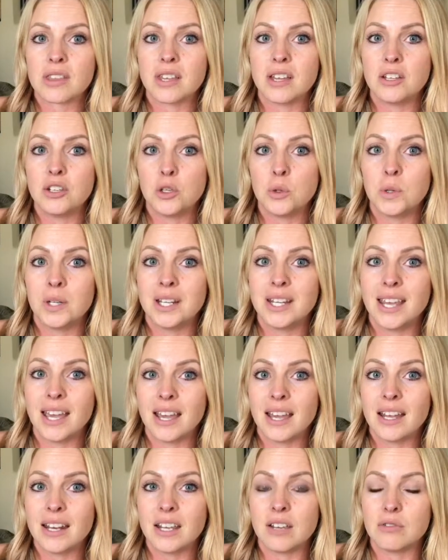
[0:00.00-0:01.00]
than you would
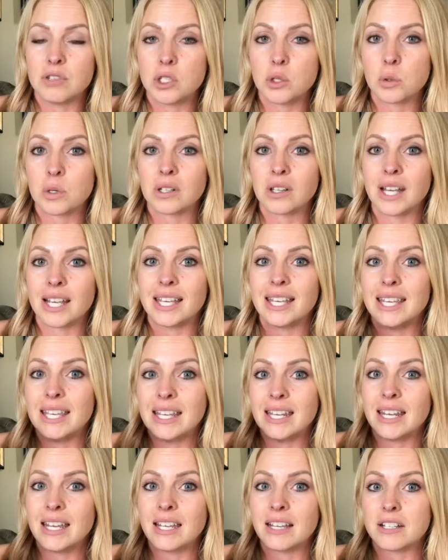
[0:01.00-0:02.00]
get if you were like
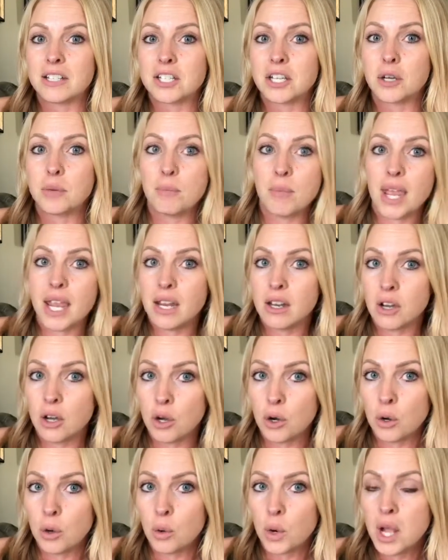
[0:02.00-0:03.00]
eating a
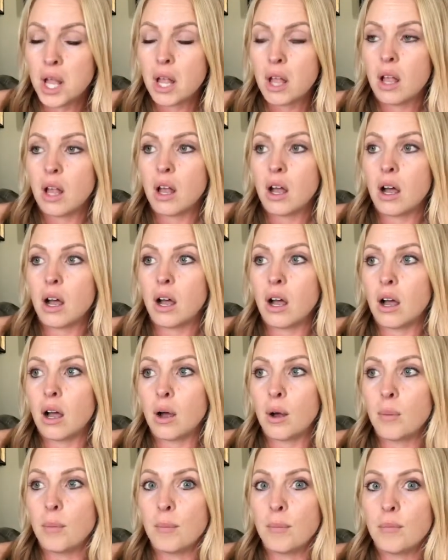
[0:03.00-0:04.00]
tomato
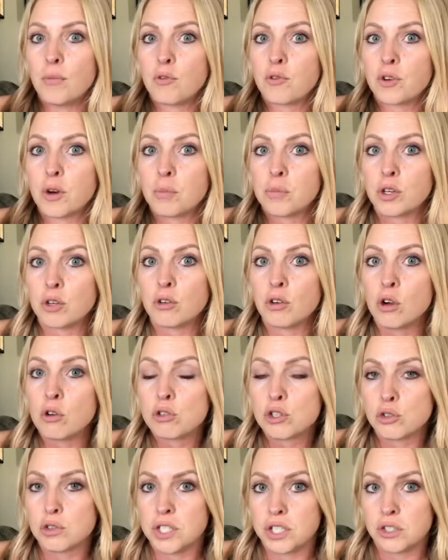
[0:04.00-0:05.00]
from the
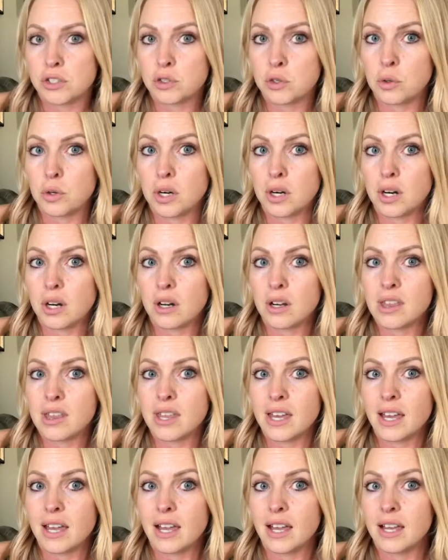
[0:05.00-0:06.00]
grocery store
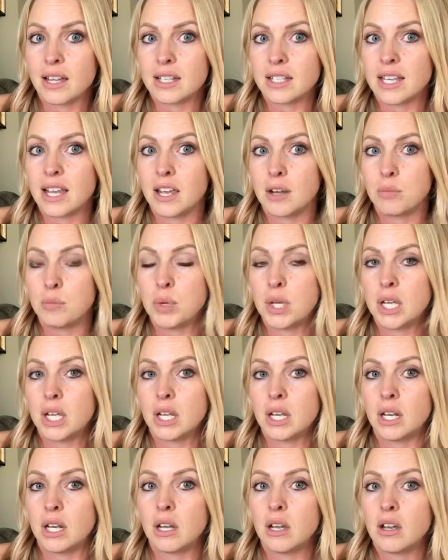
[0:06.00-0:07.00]
that had
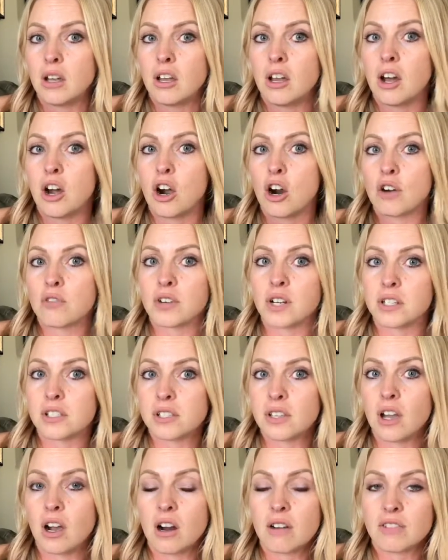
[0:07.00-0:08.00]
been
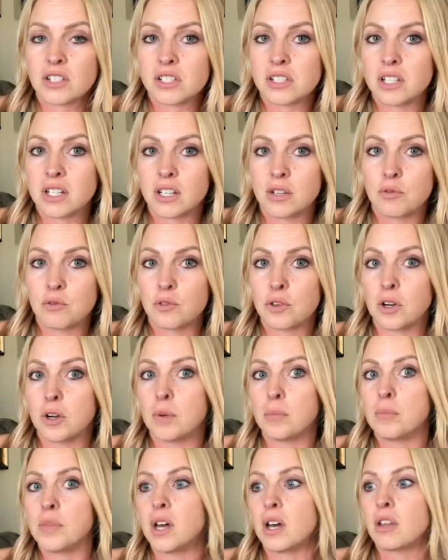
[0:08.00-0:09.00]
harvested
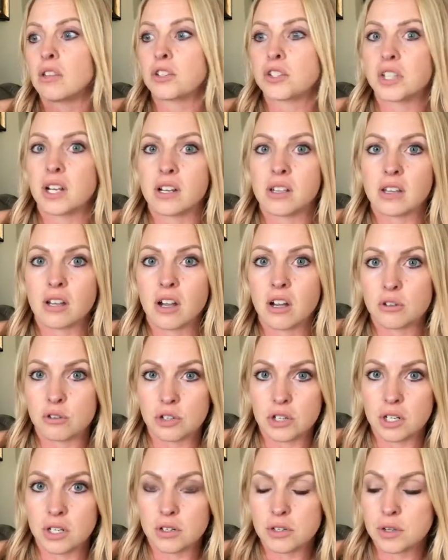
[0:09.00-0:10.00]
from the other side of the
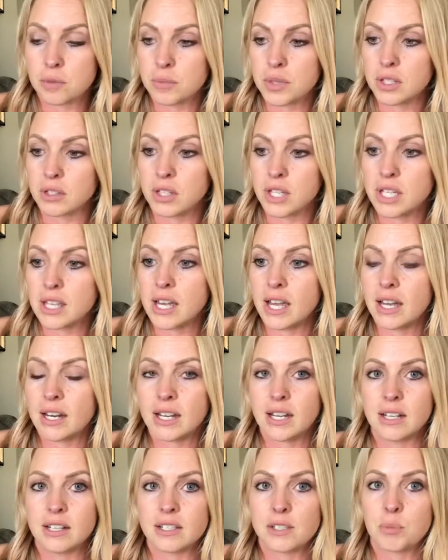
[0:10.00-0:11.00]
country or something like that,
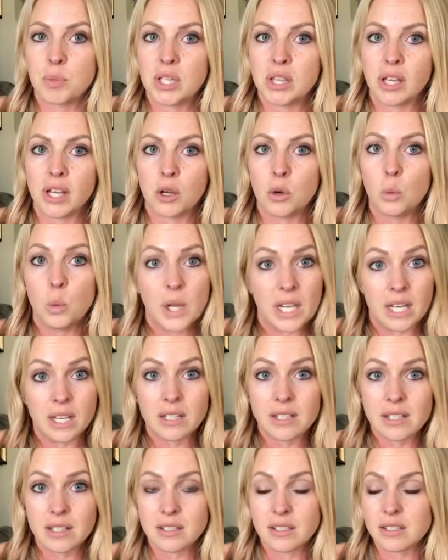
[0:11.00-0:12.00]
and it's been like a week
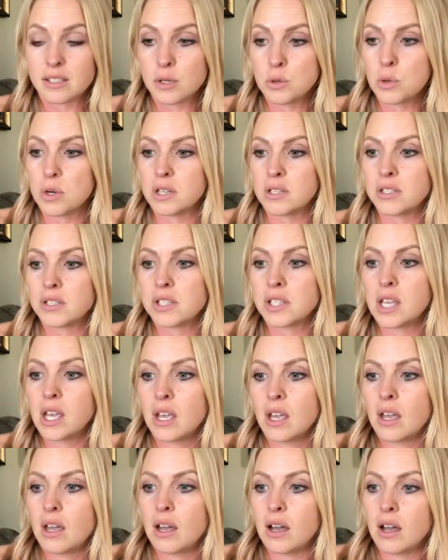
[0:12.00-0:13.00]
since it was
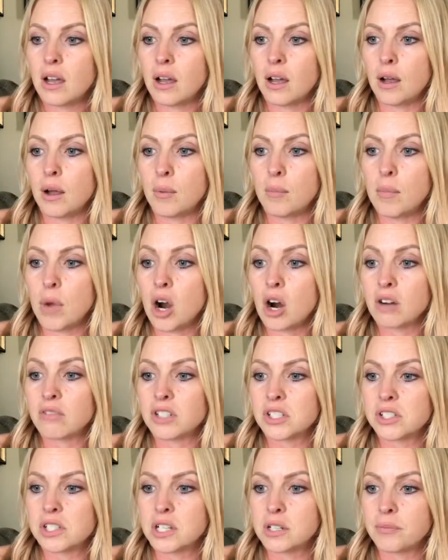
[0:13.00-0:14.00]

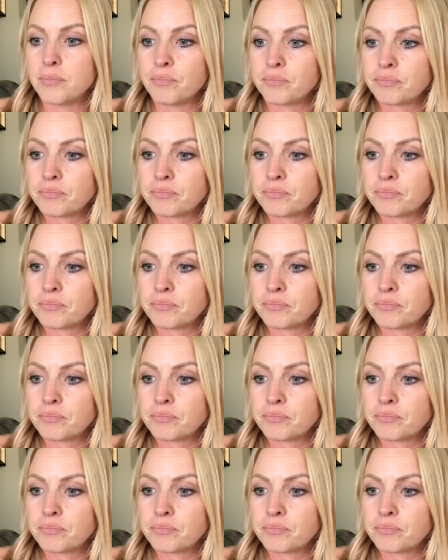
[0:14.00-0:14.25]
harvested.